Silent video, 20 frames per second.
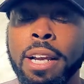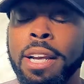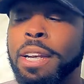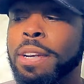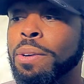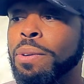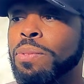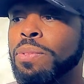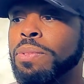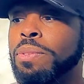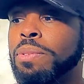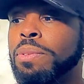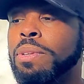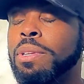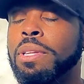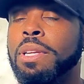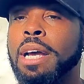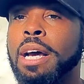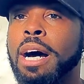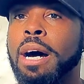
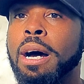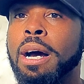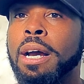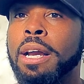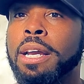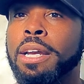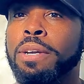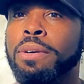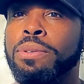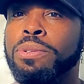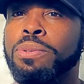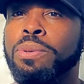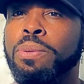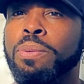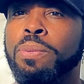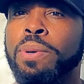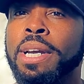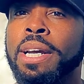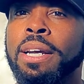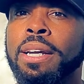so
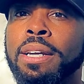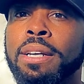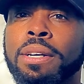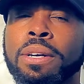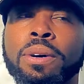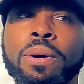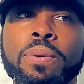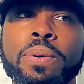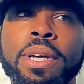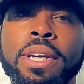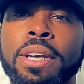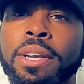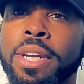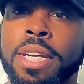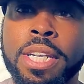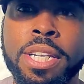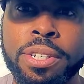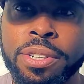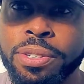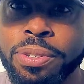when I go in on
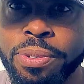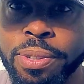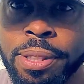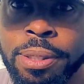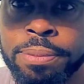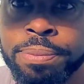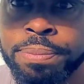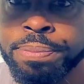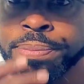an industry,